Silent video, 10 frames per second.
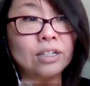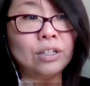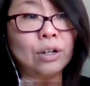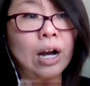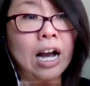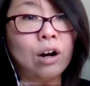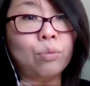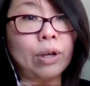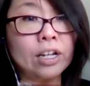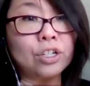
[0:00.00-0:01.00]
you know, how
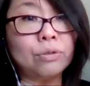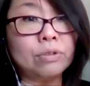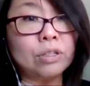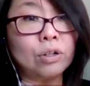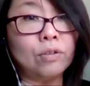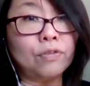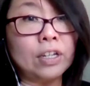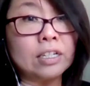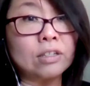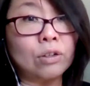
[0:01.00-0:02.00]
we actually resolve
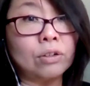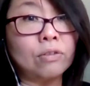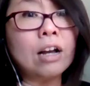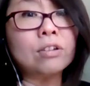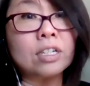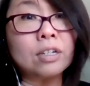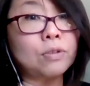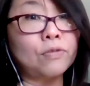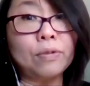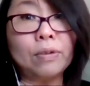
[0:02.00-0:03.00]
things on the ground in terms of